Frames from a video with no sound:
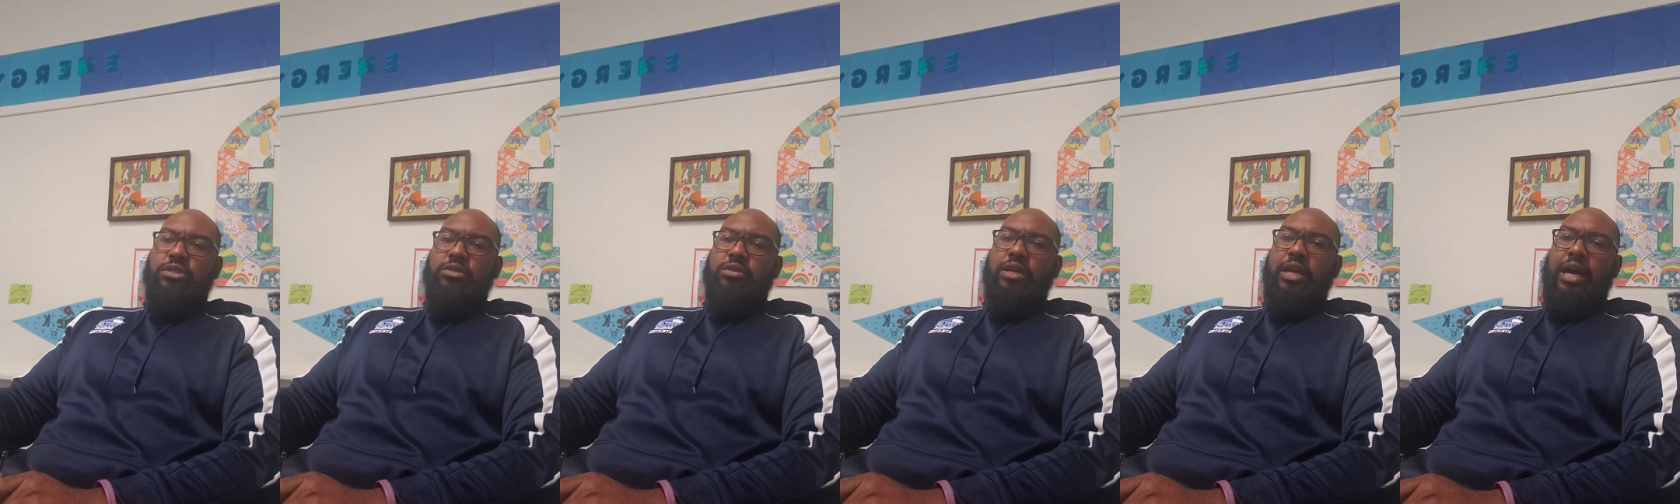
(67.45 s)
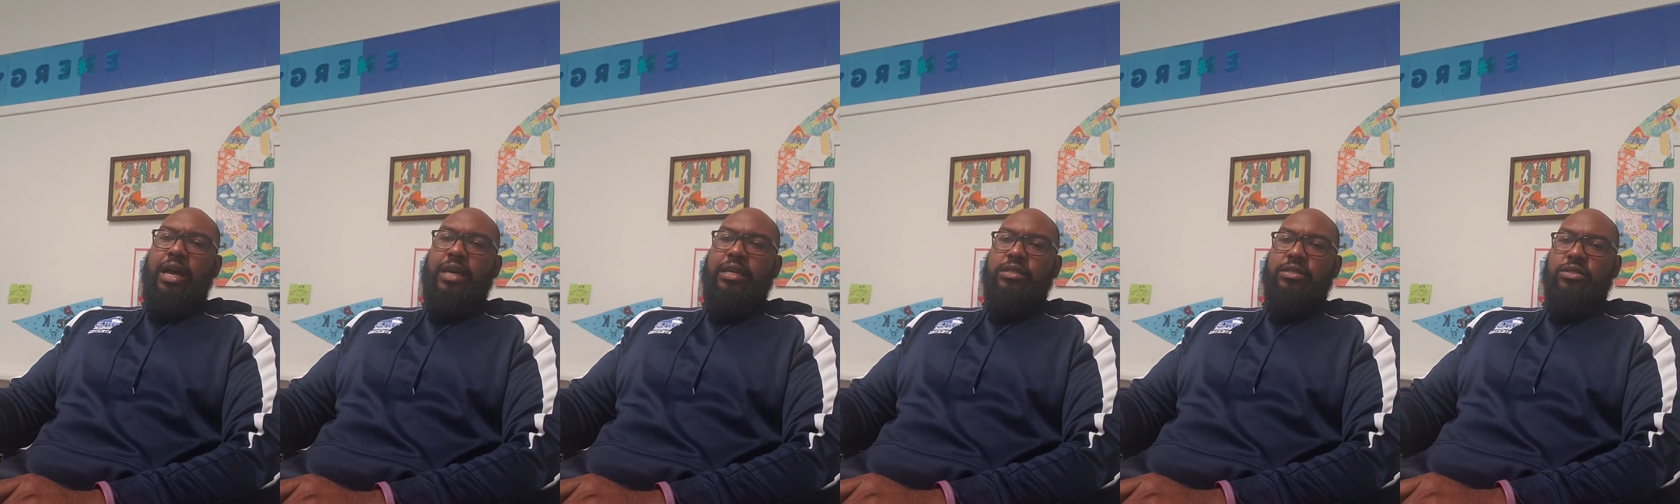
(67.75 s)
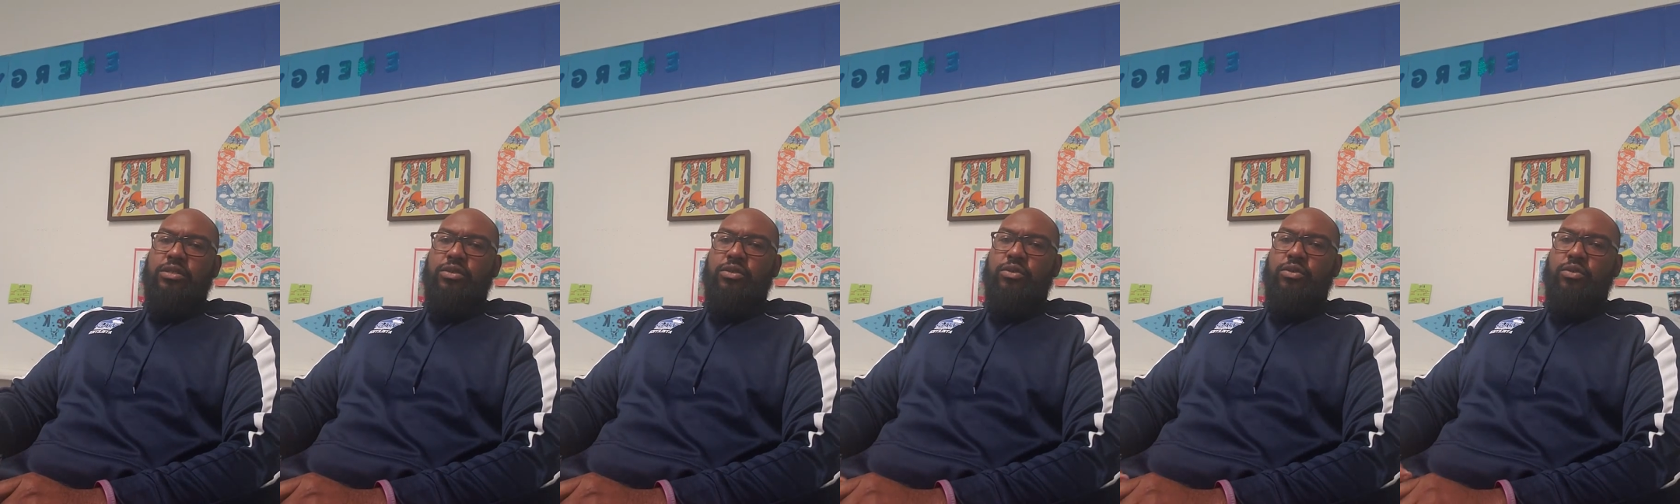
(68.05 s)
you
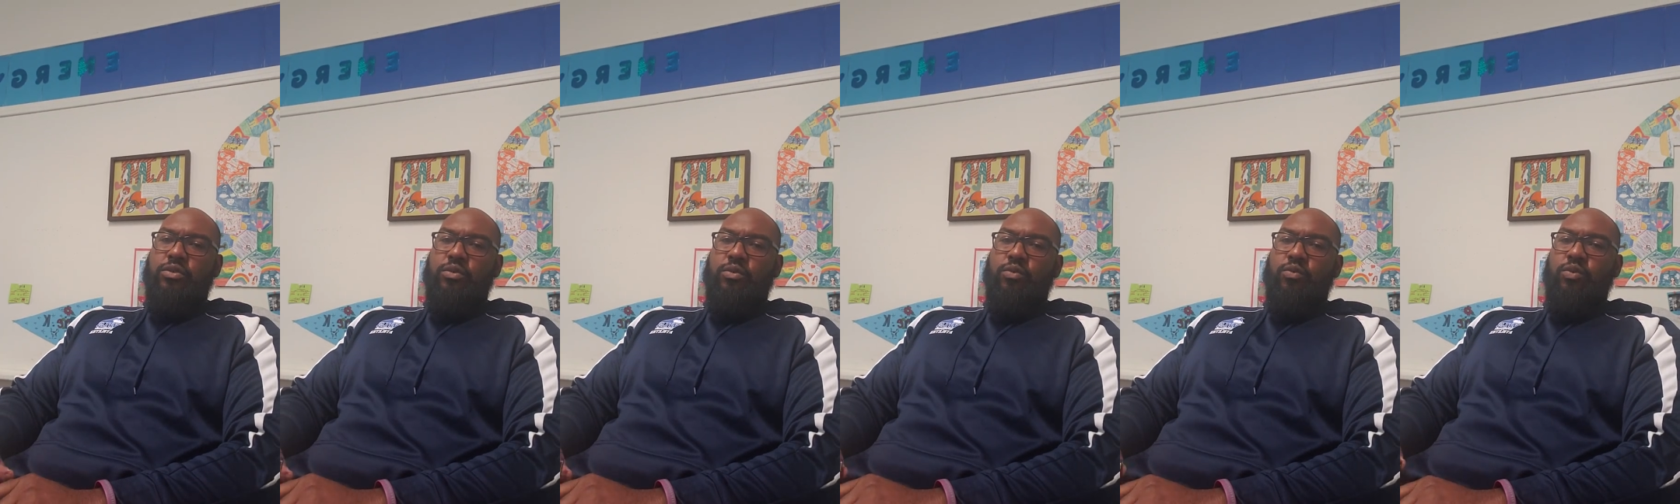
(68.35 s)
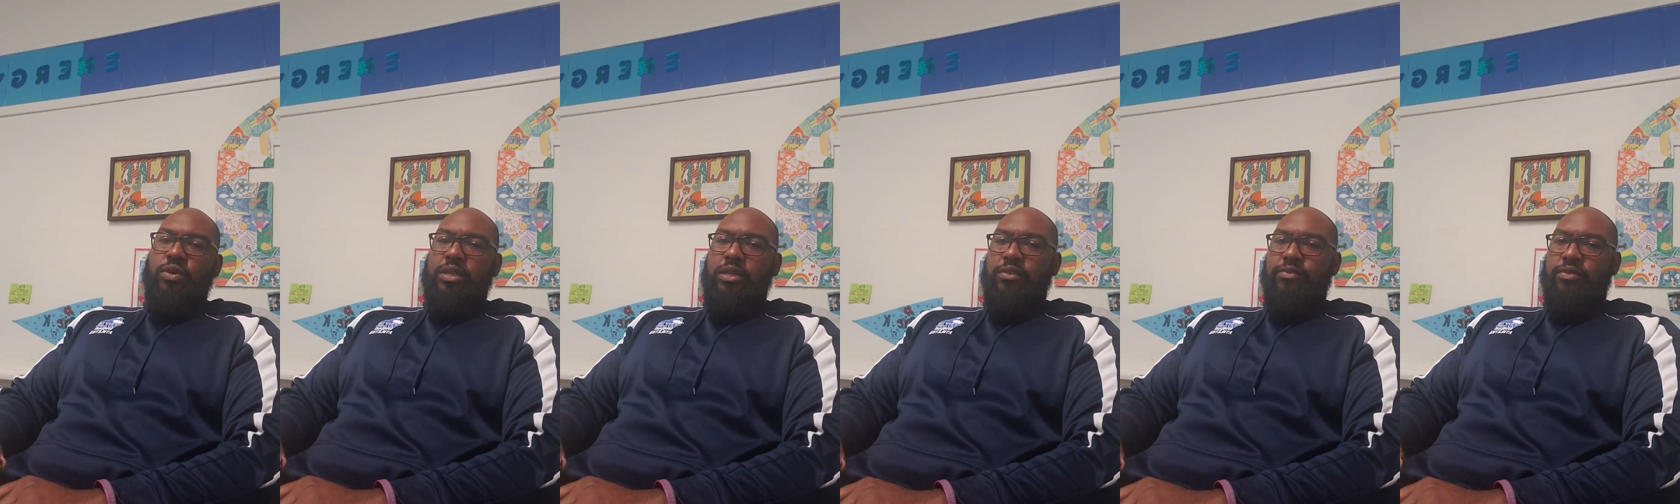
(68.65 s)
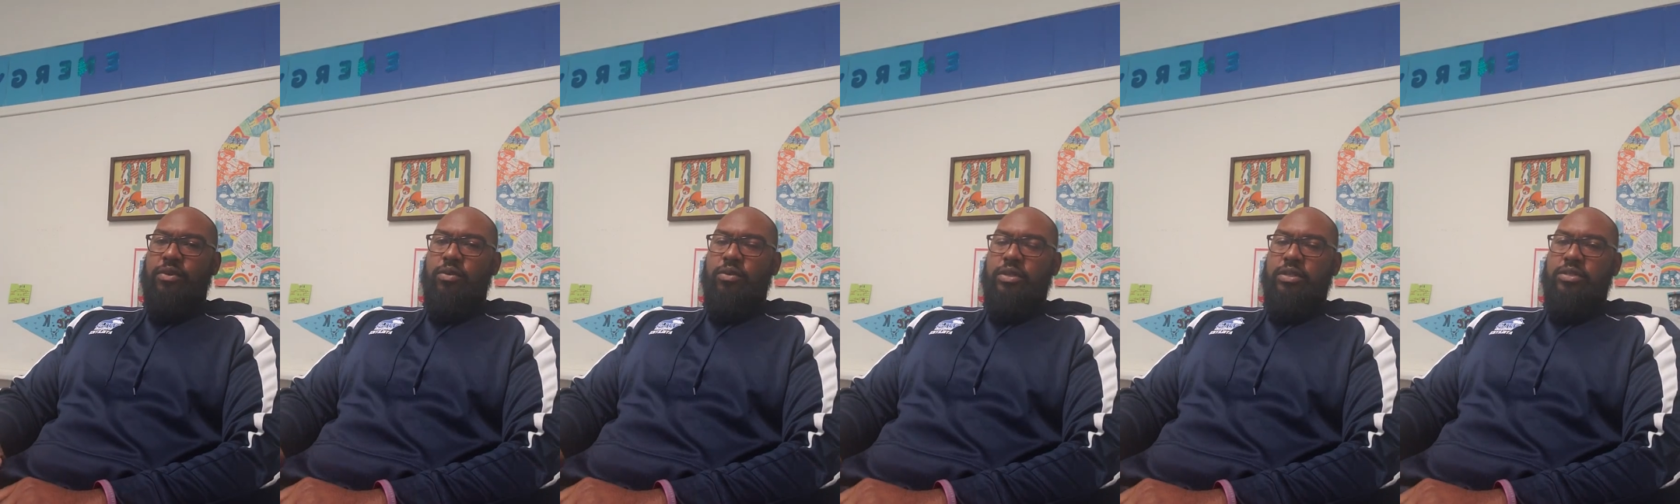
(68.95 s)
guys to really
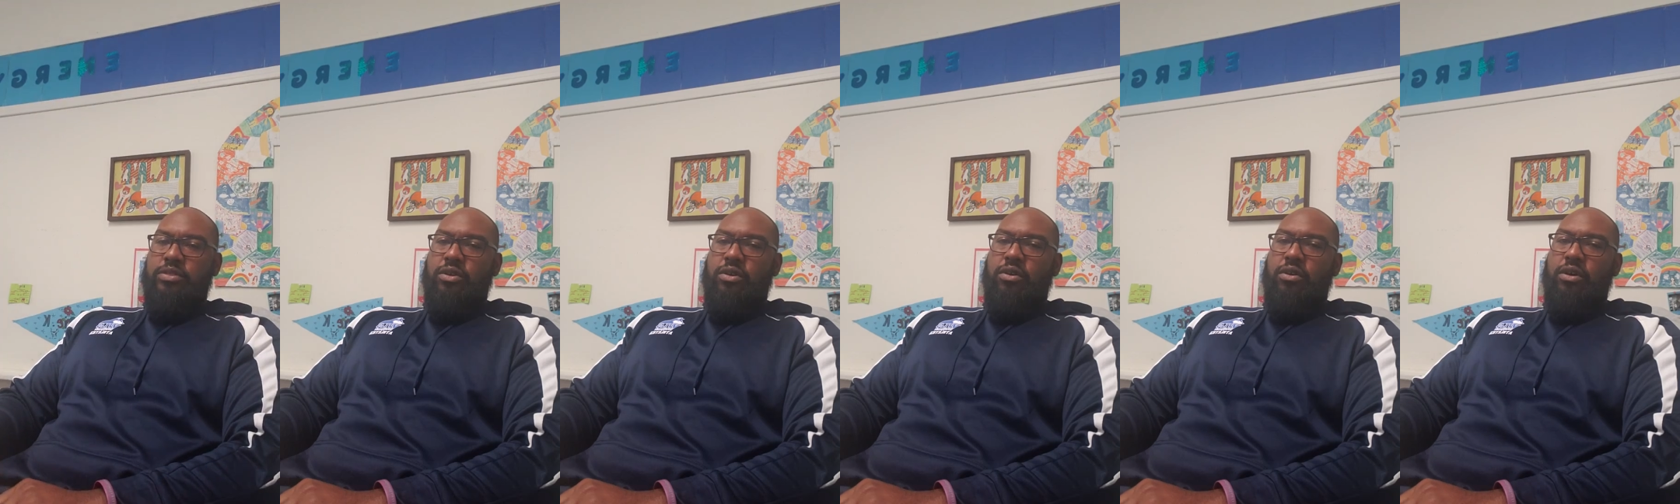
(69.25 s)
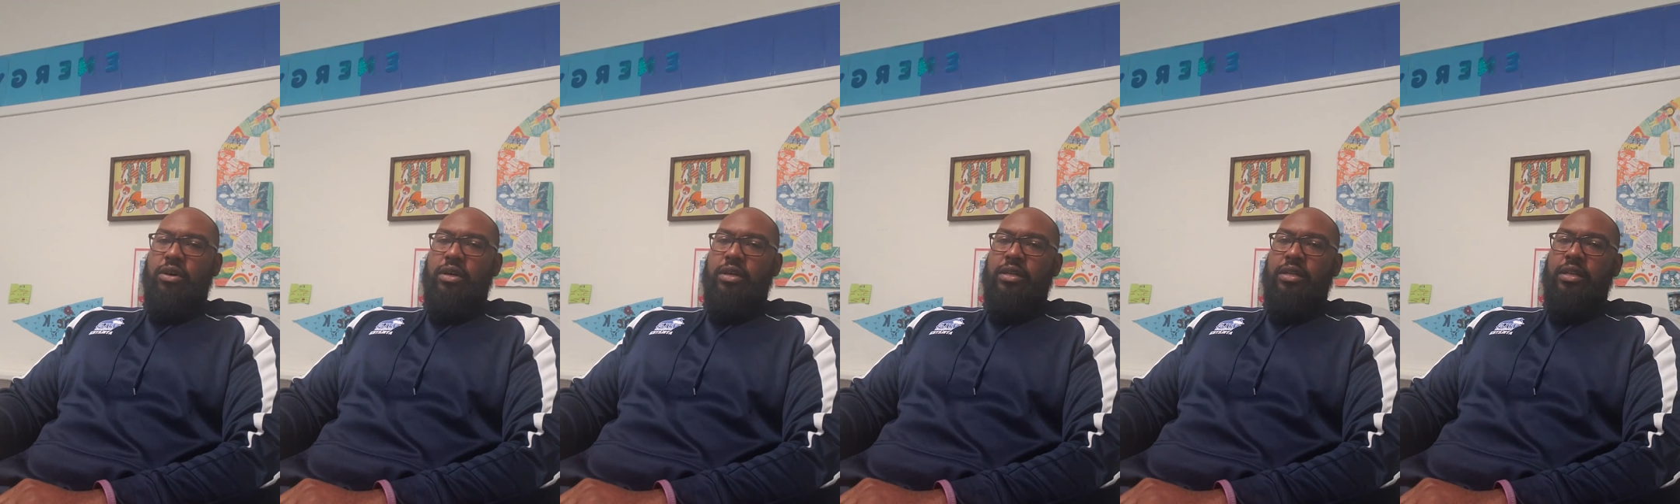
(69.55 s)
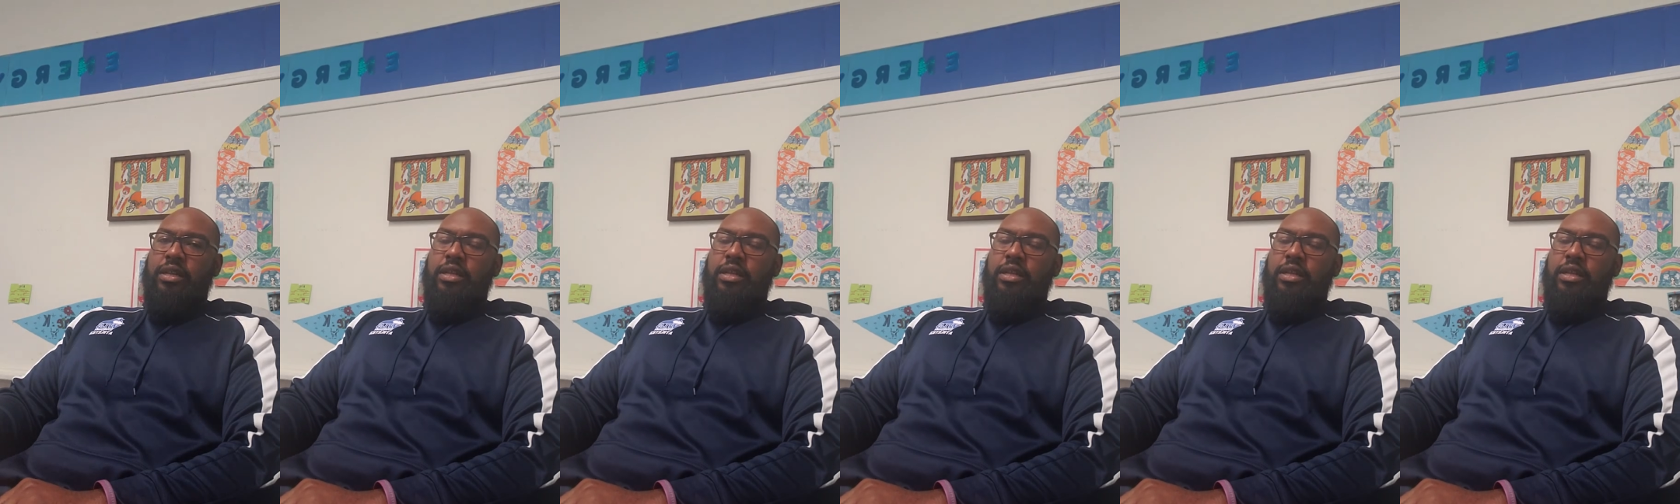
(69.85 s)
focus on